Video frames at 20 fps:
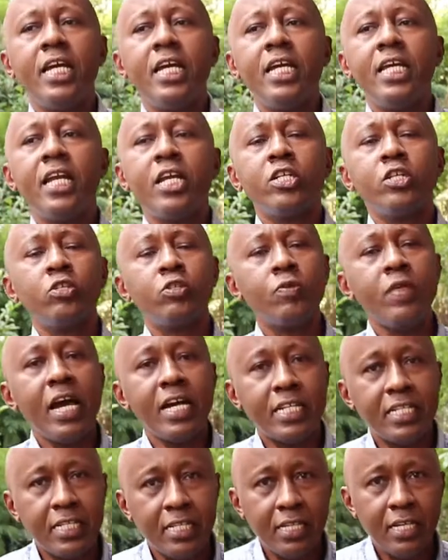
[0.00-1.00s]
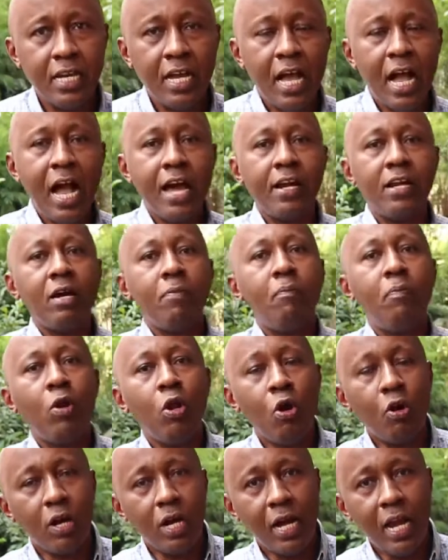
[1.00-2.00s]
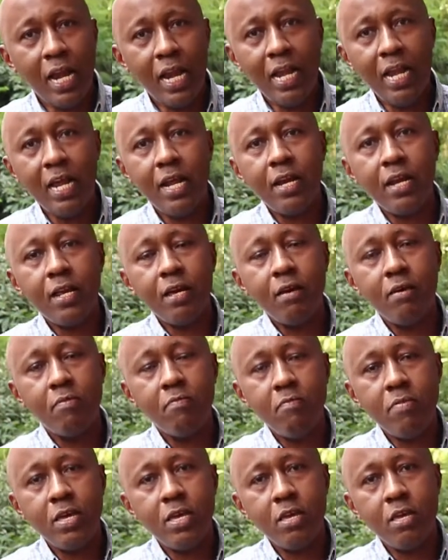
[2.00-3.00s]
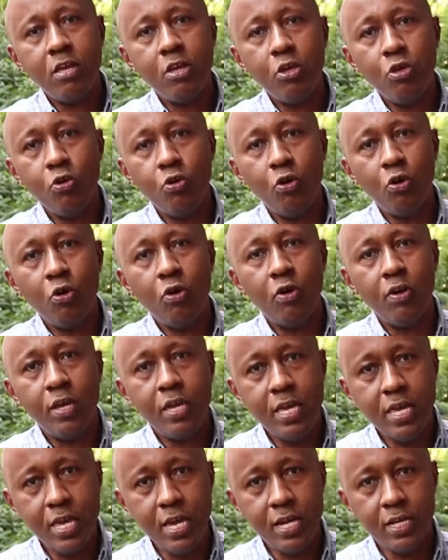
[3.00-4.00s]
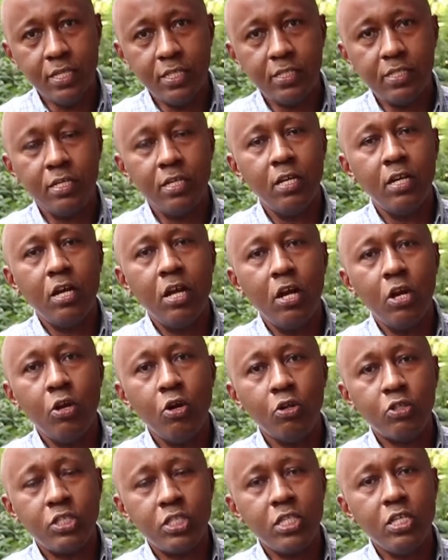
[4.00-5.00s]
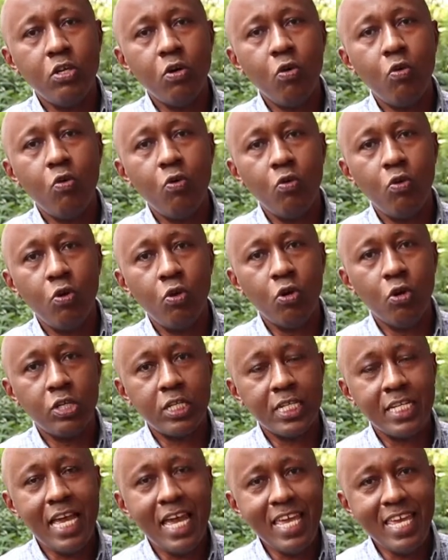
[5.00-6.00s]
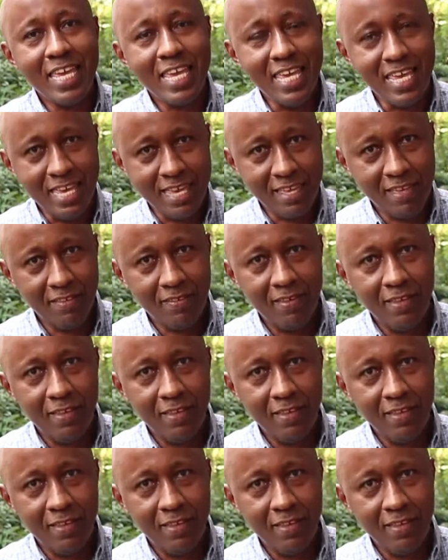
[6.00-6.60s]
In addition to that, I run a blog, lendmeyourEars.co.ke.